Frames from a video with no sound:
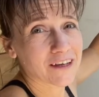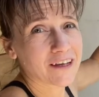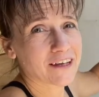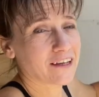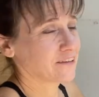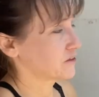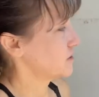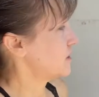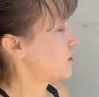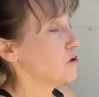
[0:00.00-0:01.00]
is
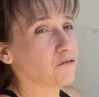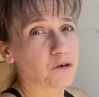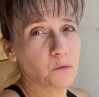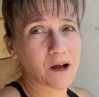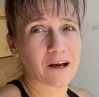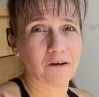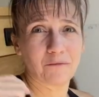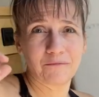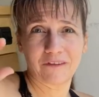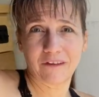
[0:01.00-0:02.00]
going to
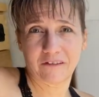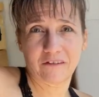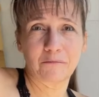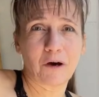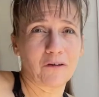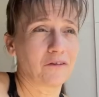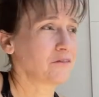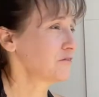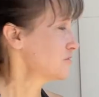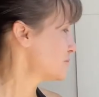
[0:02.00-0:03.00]
overwhelm this small
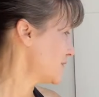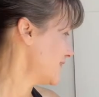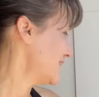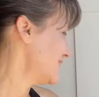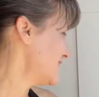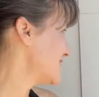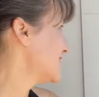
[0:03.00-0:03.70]
space.